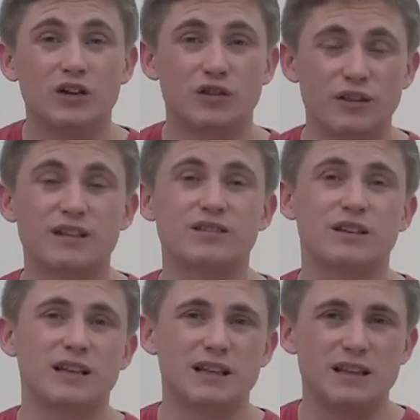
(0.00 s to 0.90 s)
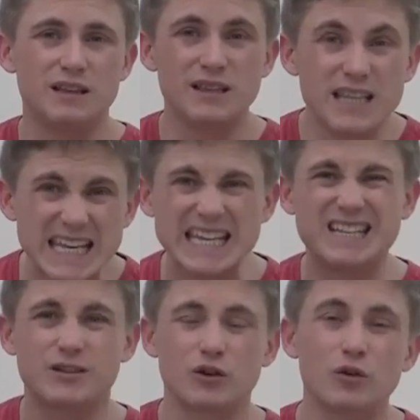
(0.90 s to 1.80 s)
to this
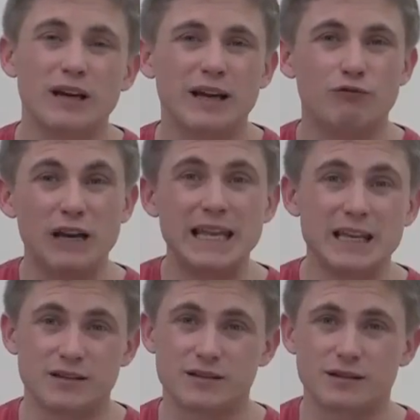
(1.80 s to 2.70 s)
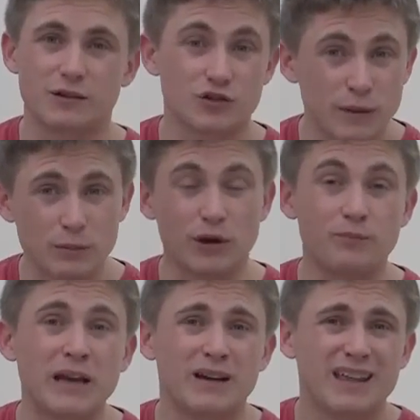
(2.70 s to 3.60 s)
need to release, because remember,
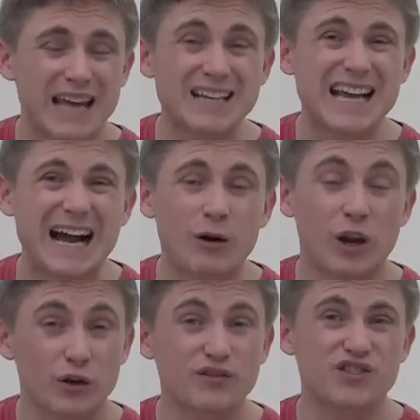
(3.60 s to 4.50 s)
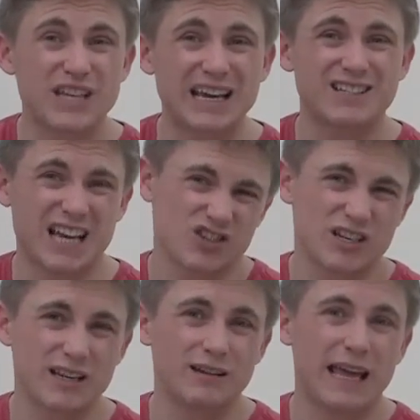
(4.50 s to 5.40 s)
that's how a lot of sex
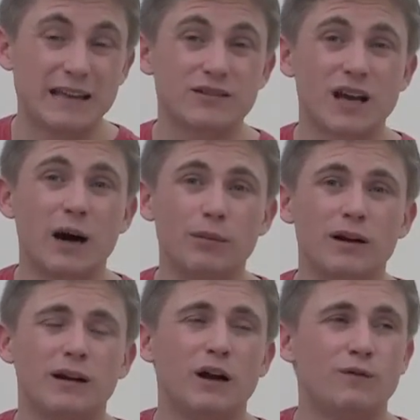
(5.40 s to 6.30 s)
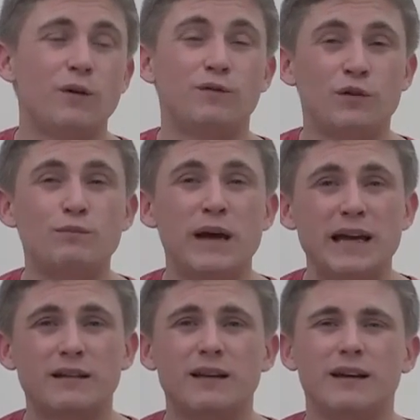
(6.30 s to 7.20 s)
actually ends up. For for
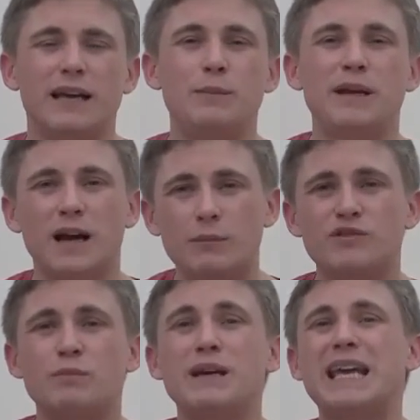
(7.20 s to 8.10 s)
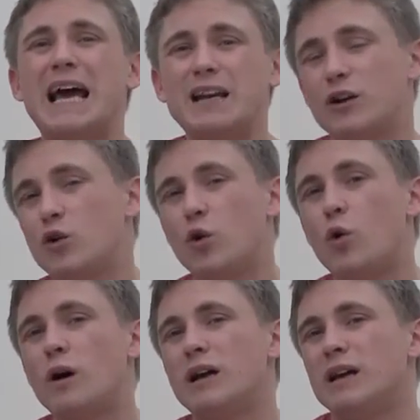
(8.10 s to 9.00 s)
men, it becomes a
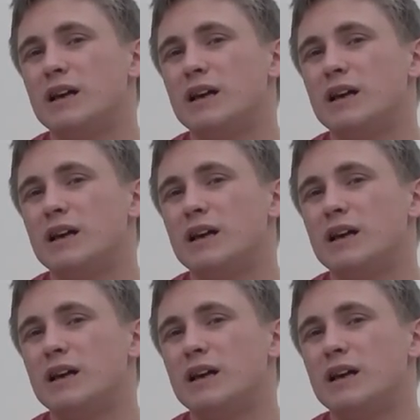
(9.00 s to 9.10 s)
mechanical